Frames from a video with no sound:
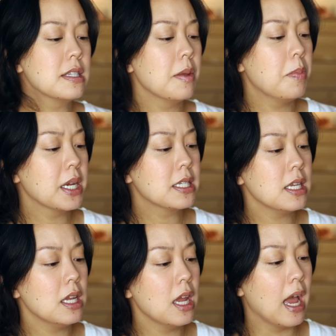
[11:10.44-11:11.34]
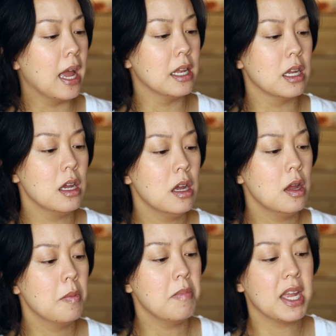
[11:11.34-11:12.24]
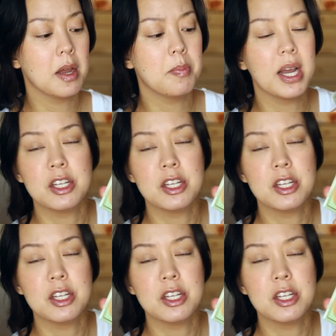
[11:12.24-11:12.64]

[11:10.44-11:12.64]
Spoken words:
The Pixie and Makeup by